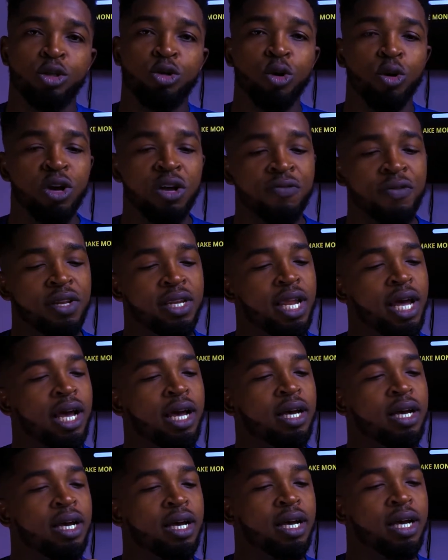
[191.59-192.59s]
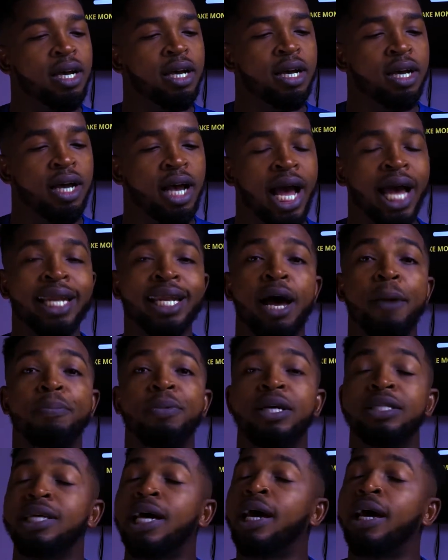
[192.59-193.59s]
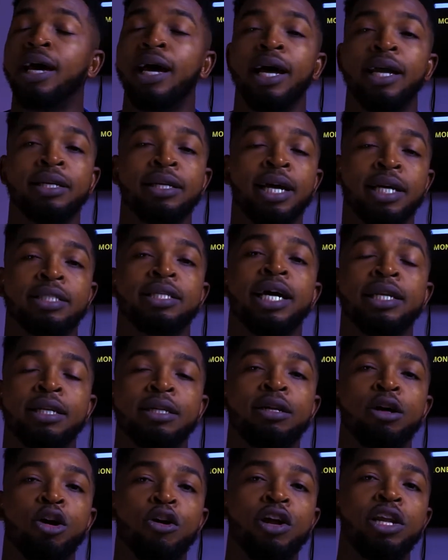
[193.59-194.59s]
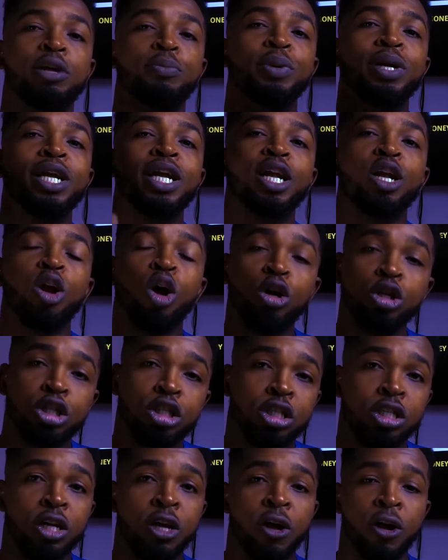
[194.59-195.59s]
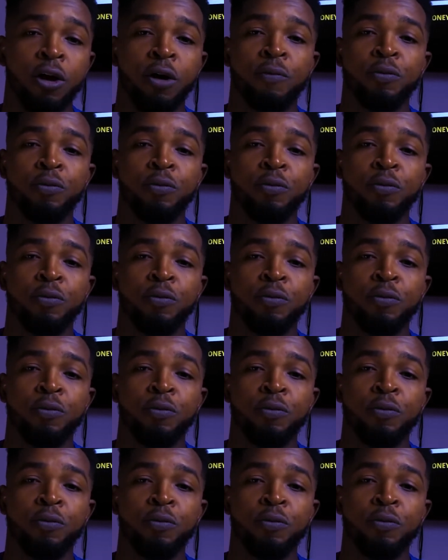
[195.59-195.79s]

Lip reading: So even an app that had already been launched